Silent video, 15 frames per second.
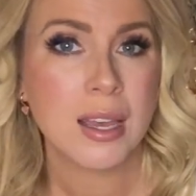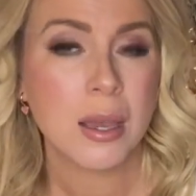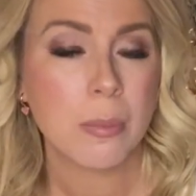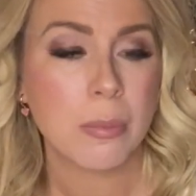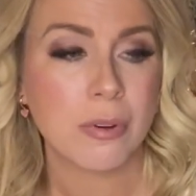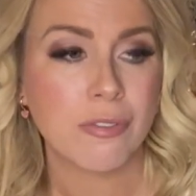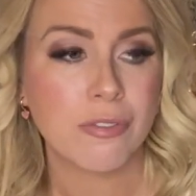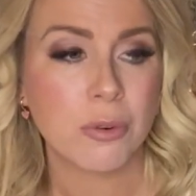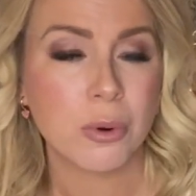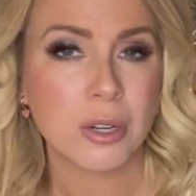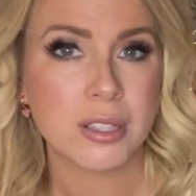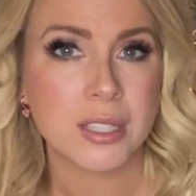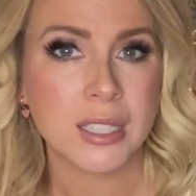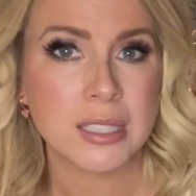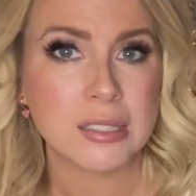before
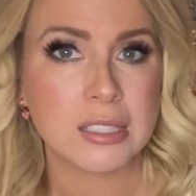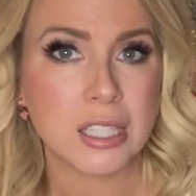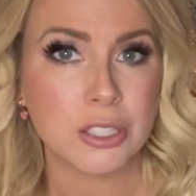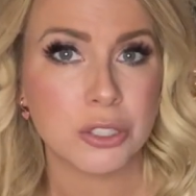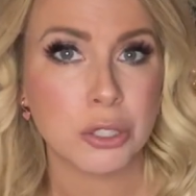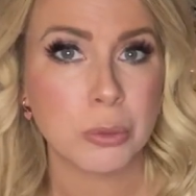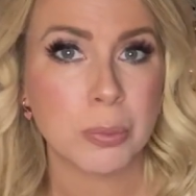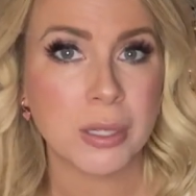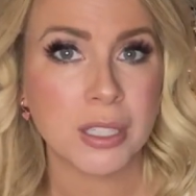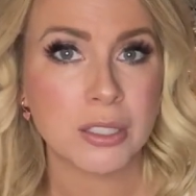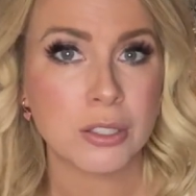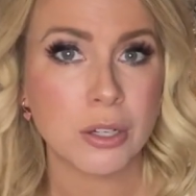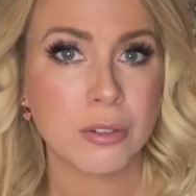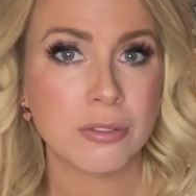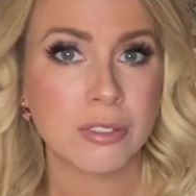things get too picked
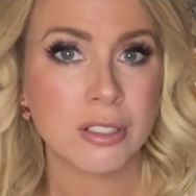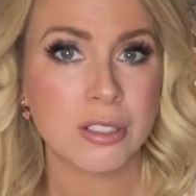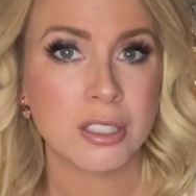over.